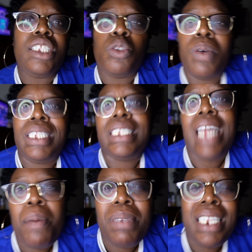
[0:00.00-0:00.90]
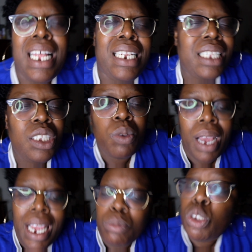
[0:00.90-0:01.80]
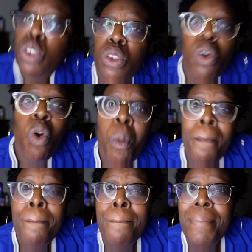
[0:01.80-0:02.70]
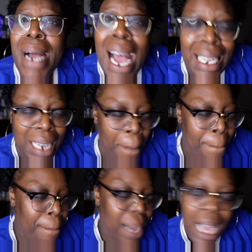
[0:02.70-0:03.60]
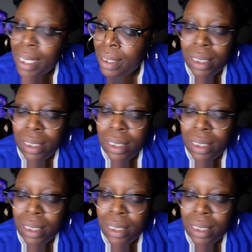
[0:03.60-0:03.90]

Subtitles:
is what is happening, and that is why I'm so mad. I'm mad.